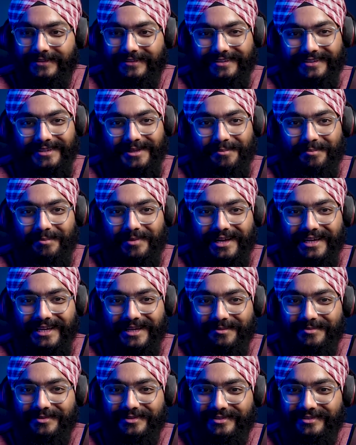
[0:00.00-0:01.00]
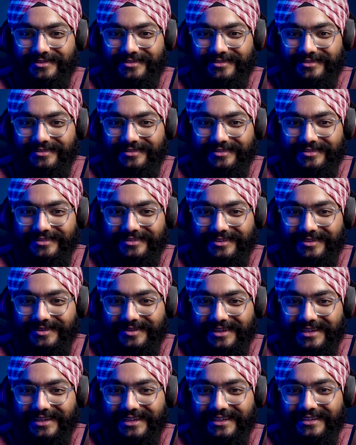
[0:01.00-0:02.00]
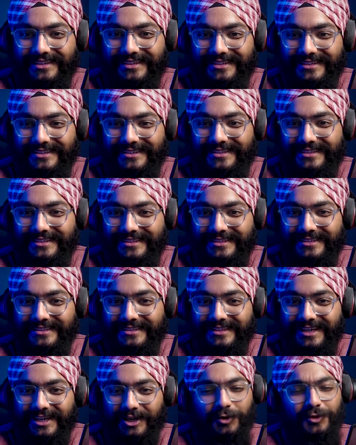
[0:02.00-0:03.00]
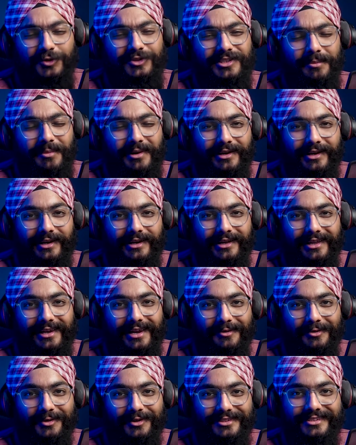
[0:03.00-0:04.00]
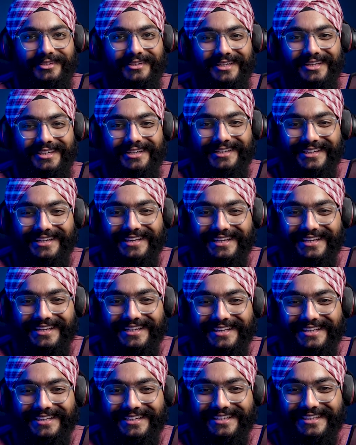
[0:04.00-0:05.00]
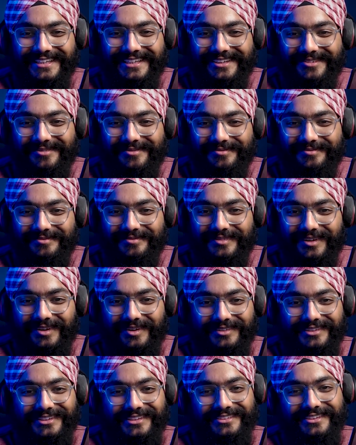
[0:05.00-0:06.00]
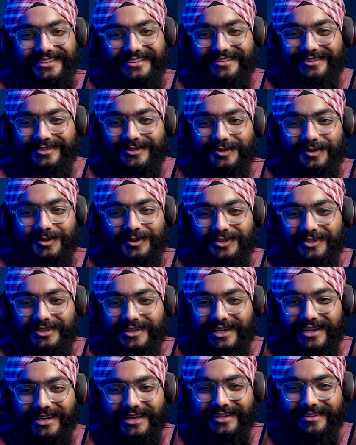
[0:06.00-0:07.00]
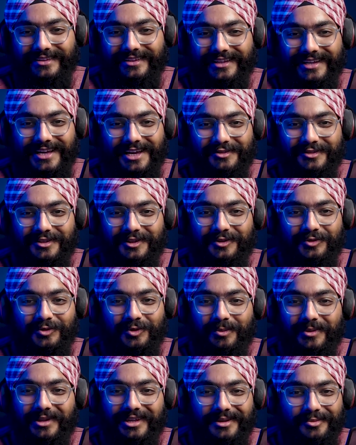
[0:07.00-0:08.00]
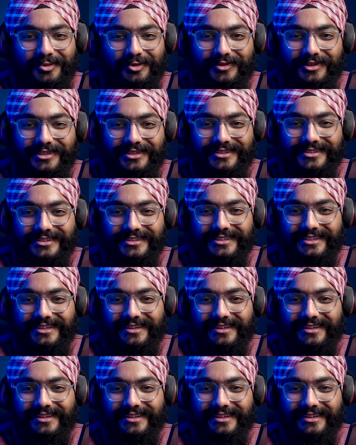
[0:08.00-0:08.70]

The pipes, okay, too symmetrical, I would say. Oh, this is so Chennai thing. I've seen so many movies.